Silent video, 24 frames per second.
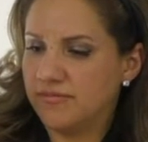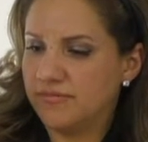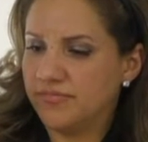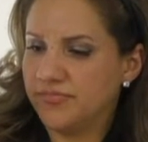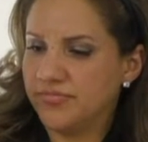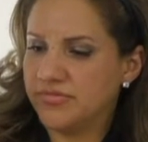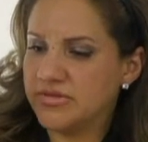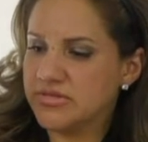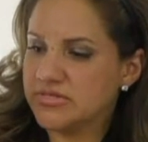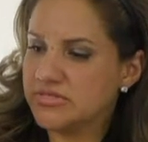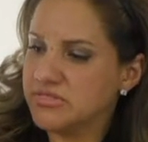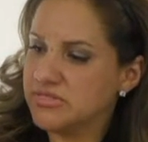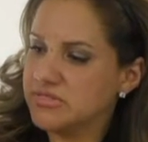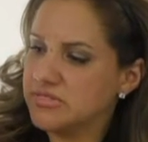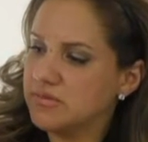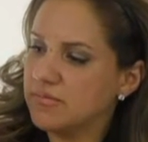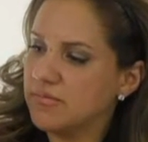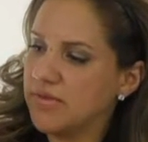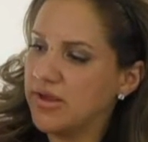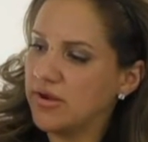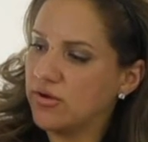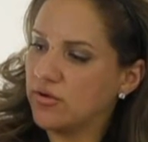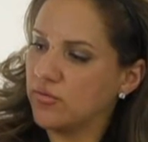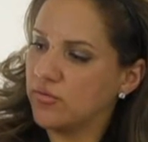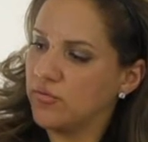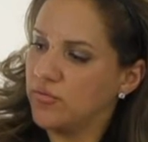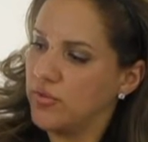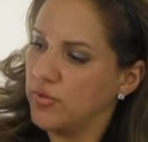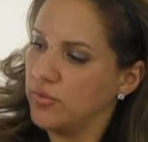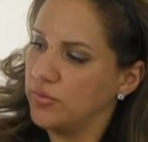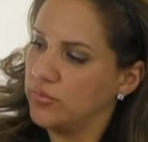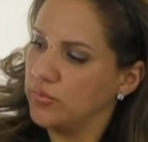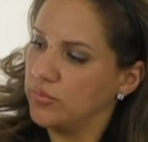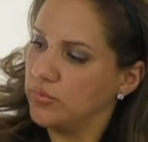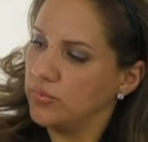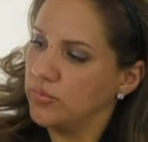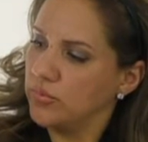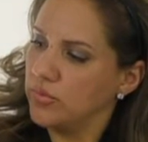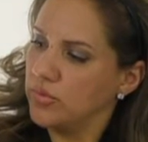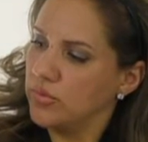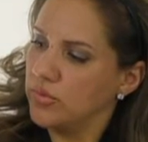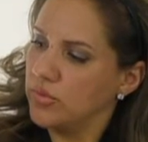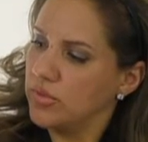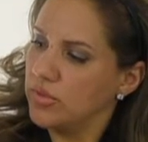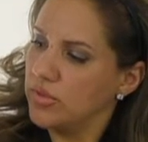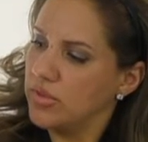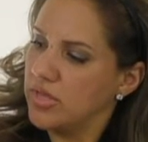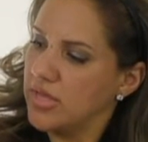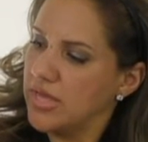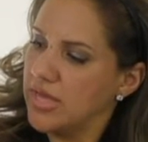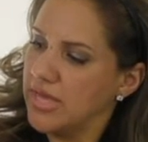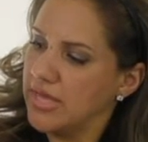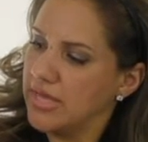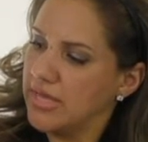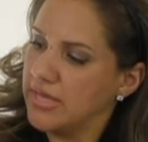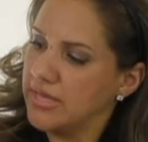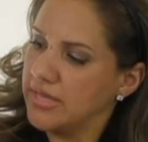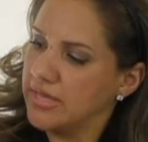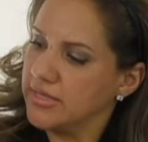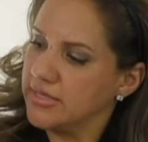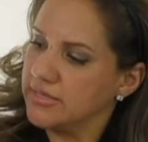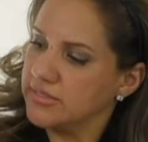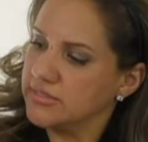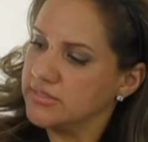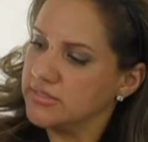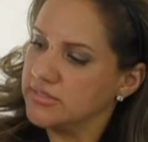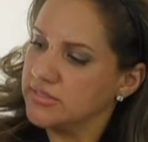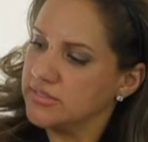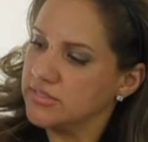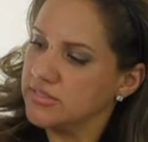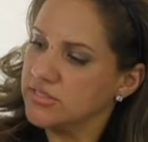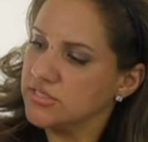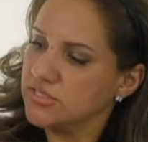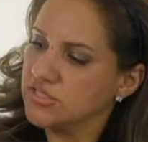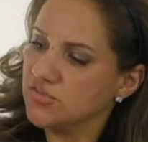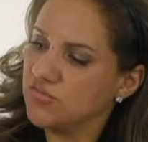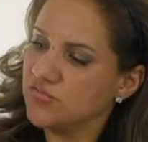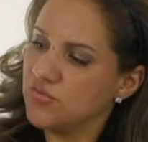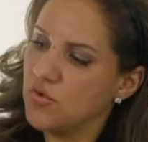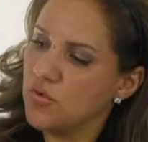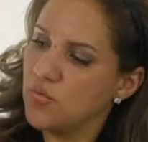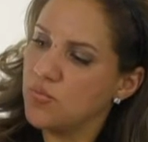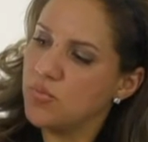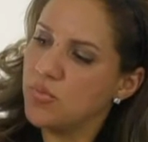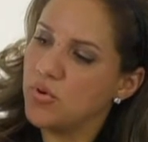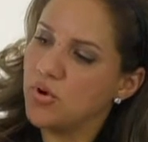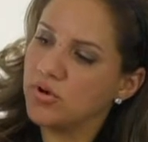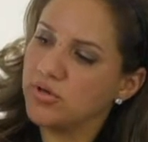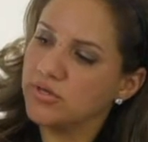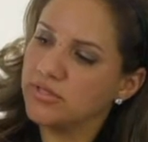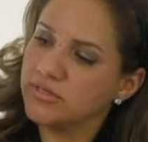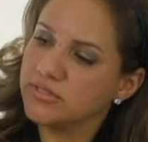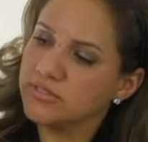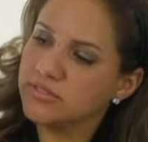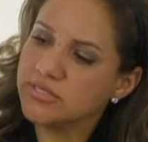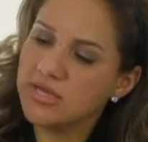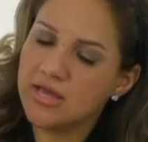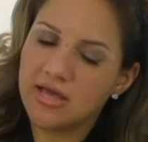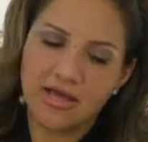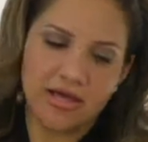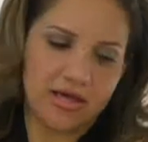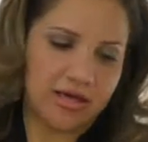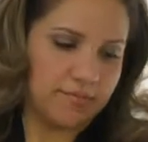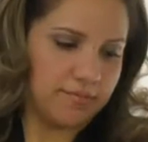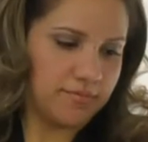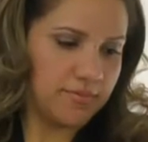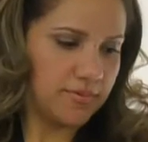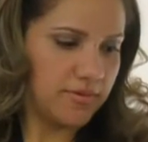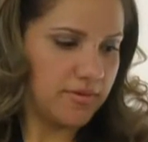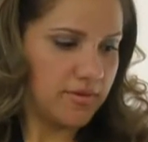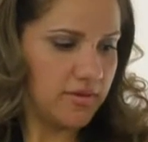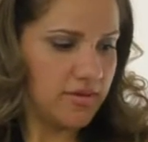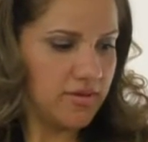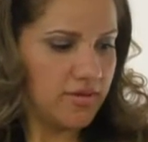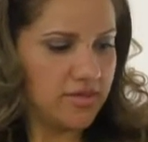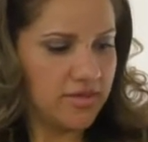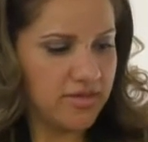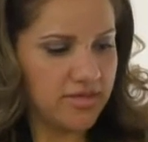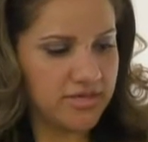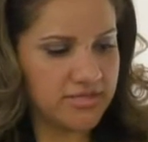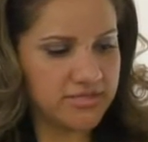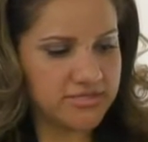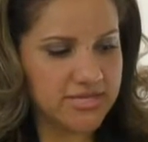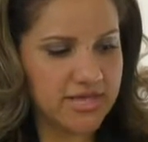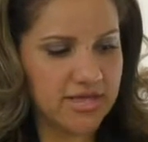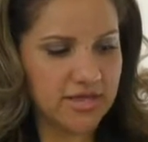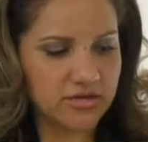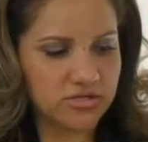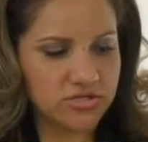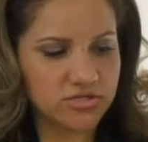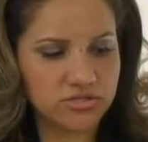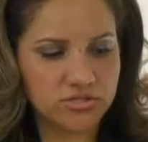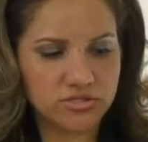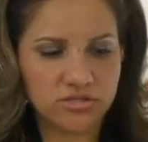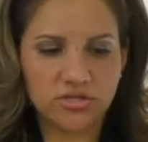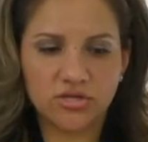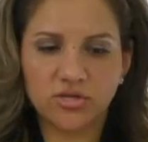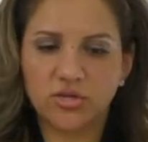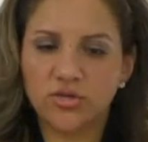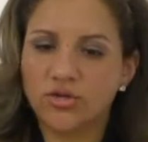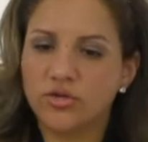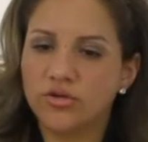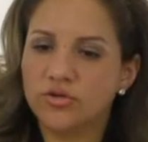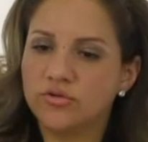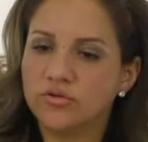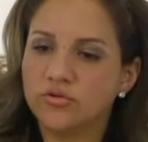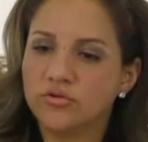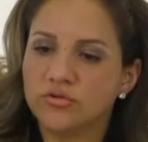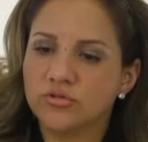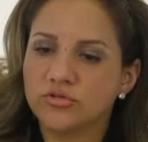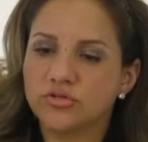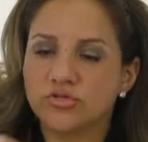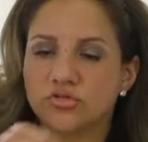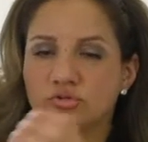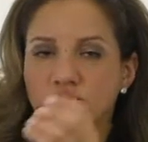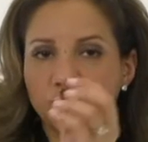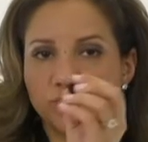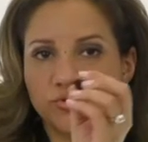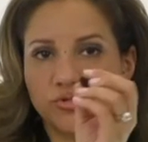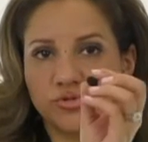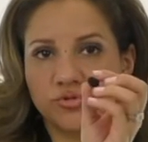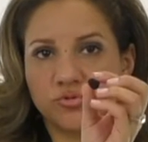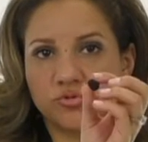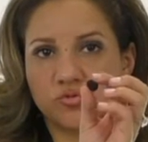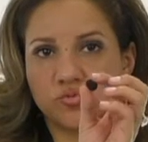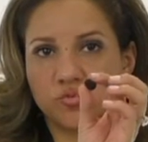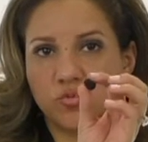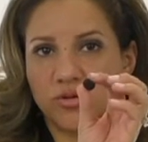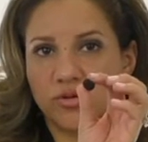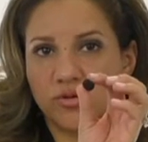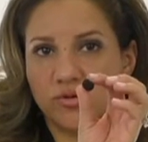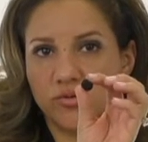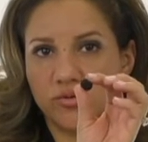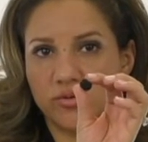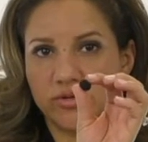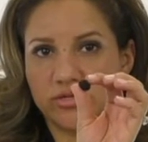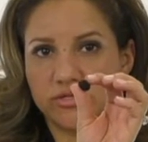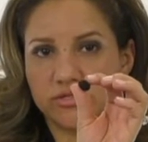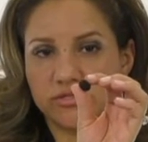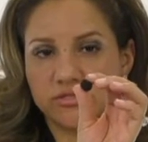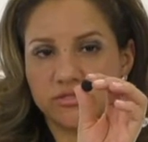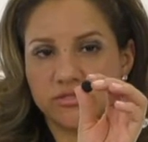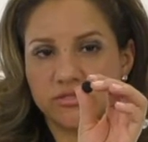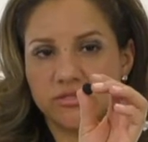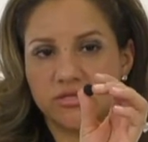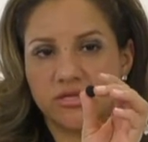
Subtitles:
This is a microphone, and this foam part at the top is actually to reduce wind noise.